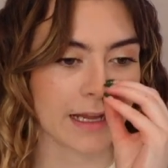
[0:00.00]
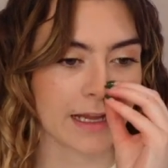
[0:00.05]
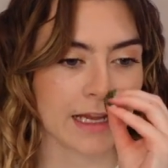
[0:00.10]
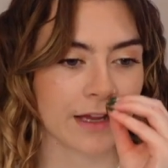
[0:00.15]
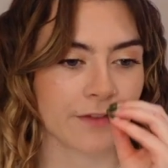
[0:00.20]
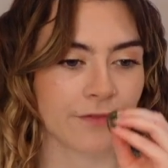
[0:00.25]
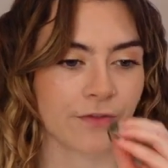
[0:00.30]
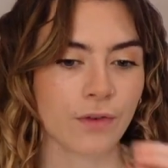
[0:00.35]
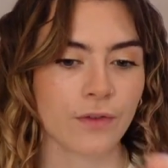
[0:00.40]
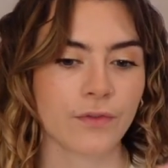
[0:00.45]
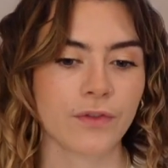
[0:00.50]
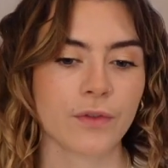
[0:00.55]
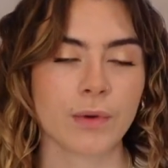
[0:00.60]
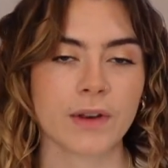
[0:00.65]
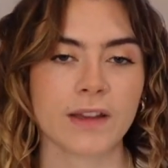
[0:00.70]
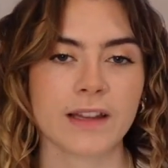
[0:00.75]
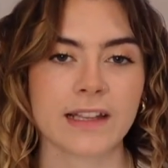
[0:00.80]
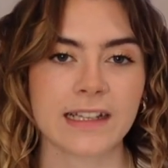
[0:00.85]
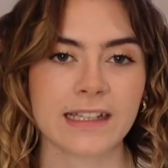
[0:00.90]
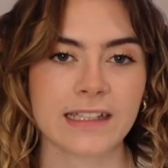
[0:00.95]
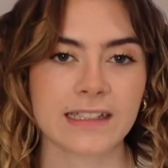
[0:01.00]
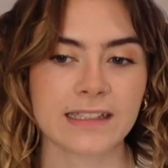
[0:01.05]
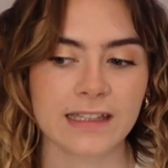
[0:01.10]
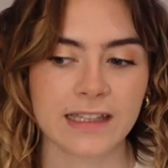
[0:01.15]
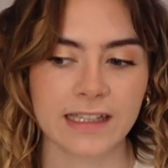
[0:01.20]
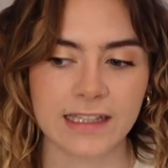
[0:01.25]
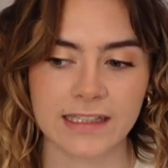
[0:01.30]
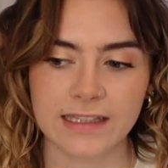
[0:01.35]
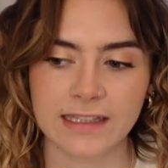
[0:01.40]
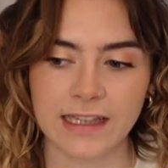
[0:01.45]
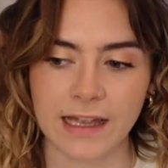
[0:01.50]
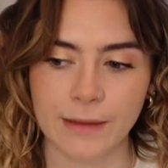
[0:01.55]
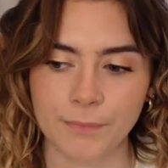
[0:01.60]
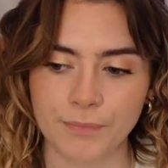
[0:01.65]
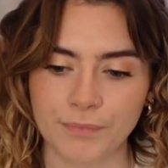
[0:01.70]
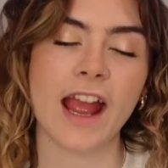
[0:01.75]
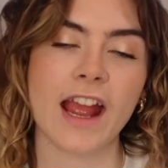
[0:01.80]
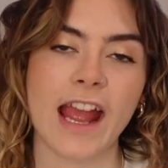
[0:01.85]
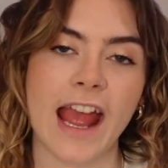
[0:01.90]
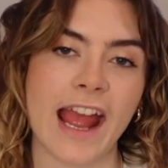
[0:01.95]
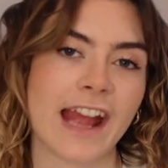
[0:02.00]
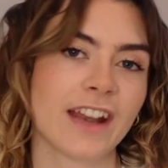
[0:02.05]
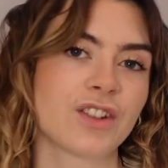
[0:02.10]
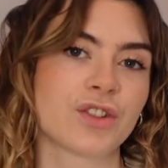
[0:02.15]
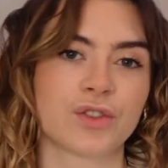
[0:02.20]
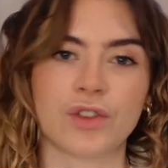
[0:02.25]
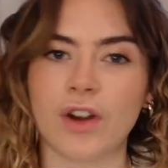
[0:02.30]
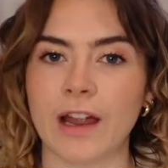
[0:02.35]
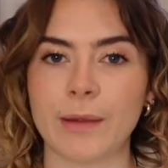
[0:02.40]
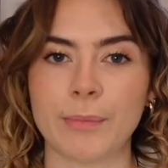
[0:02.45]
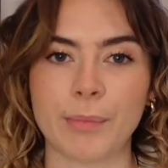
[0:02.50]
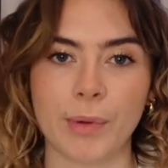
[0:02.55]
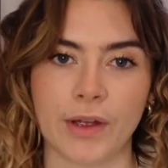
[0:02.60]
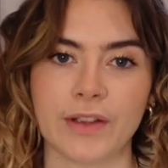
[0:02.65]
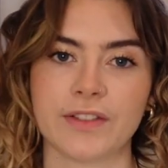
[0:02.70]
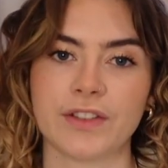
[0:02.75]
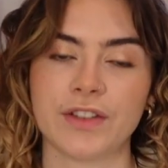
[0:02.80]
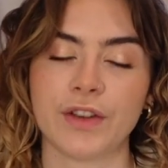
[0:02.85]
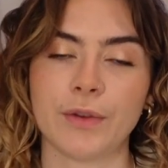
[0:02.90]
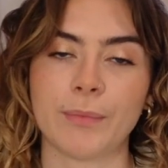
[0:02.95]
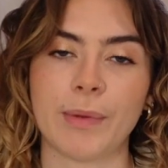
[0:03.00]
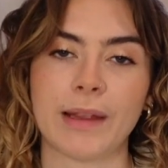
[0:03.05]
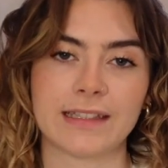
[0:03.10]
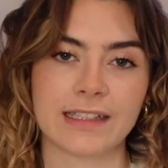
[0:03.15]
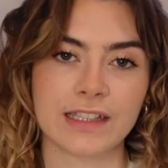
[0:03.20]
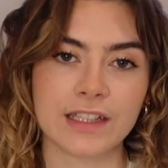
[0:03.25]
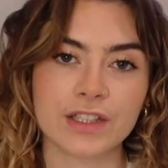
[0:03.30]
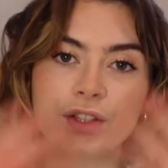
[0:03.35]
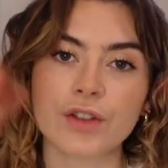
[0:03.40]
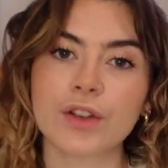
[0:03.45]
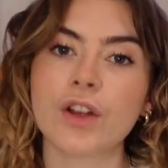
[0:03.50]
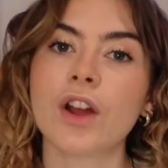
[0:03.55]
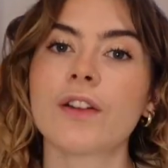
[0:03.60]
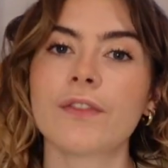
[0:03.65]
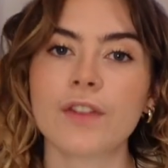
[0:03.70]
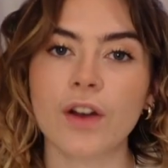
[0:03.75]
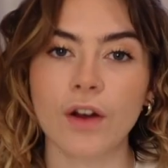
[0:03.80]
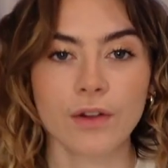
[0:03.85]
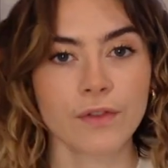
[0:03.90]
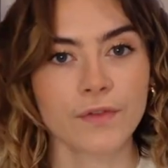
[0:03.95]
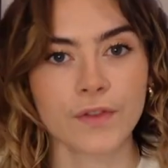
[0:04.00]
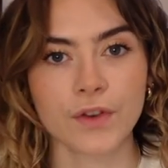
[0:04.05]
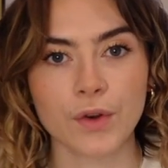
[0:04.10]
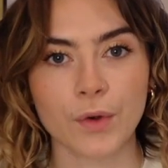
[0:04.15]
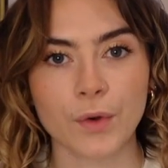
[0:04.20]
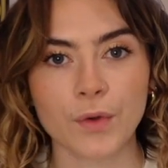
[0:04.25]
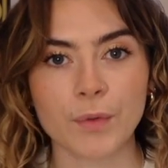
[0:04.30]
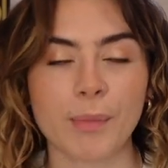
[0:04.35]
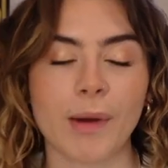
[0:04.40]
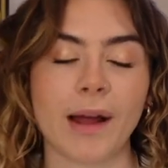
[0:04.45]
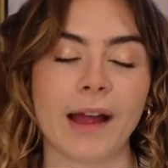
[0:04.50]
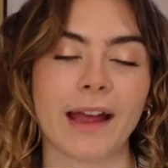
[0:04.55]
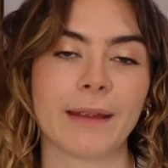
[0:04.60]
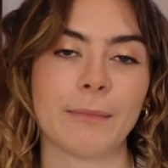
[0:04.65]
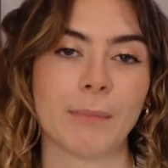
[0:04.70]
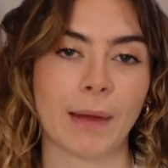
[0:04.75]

He fought for one of this head tribe person who basically took over the whole of the north by